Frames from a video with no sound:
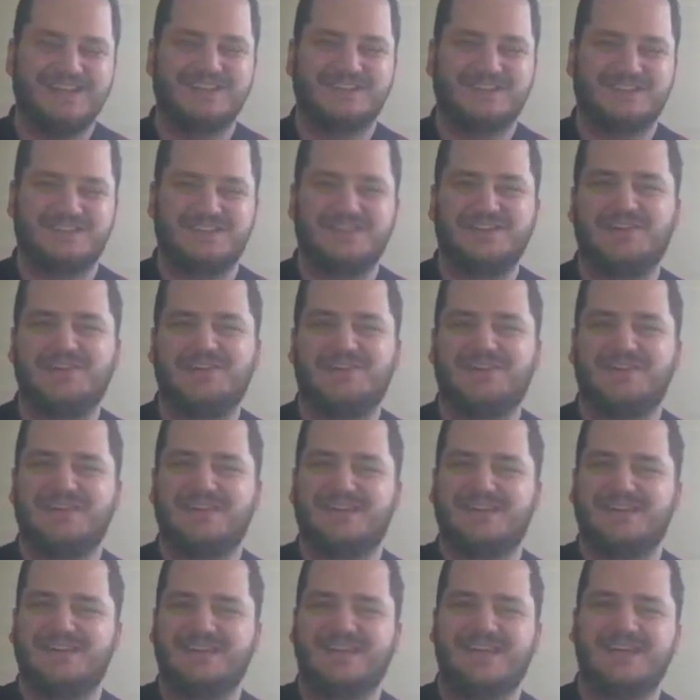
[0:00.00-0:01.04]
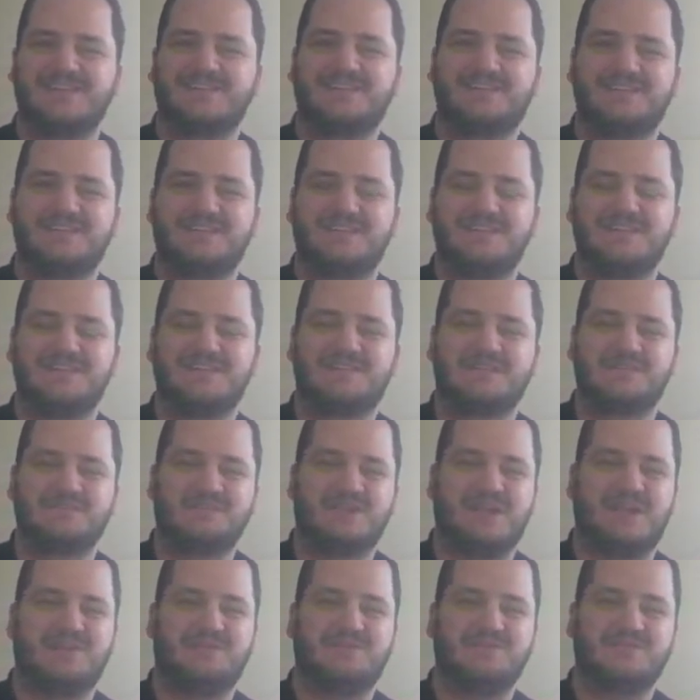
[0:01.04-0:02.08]
So yes, the
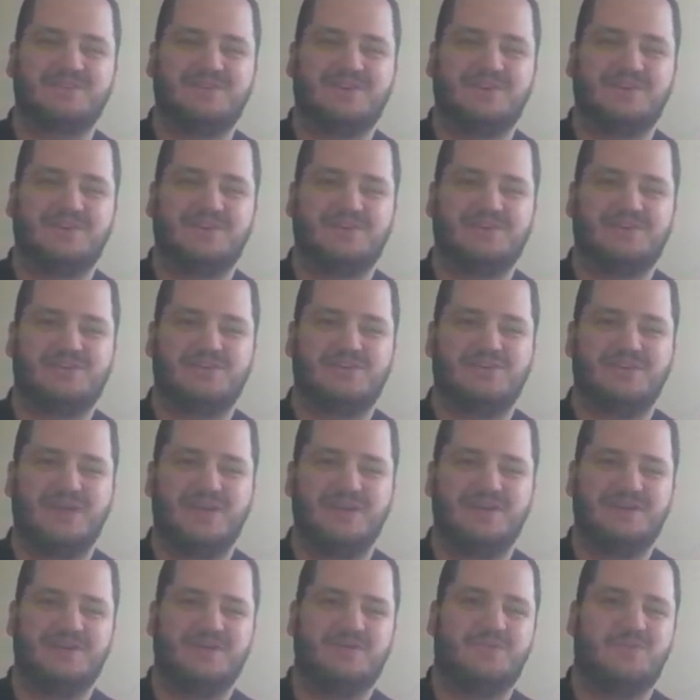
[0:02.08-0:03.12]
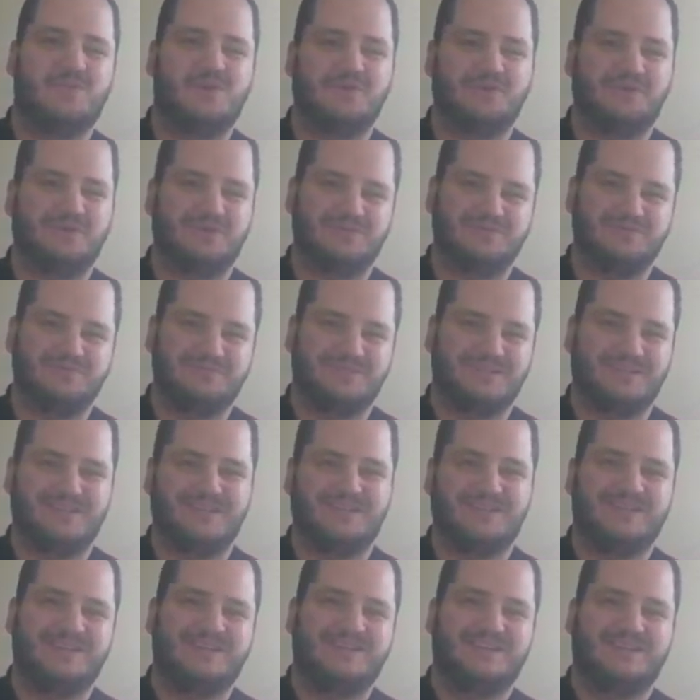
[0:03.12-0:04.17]
subtitles are quite a welcome
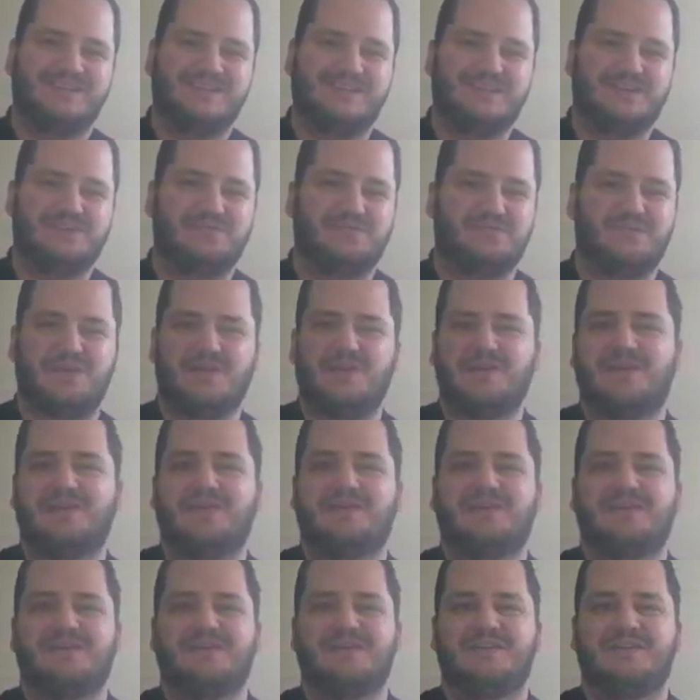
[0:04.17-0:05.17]
affair,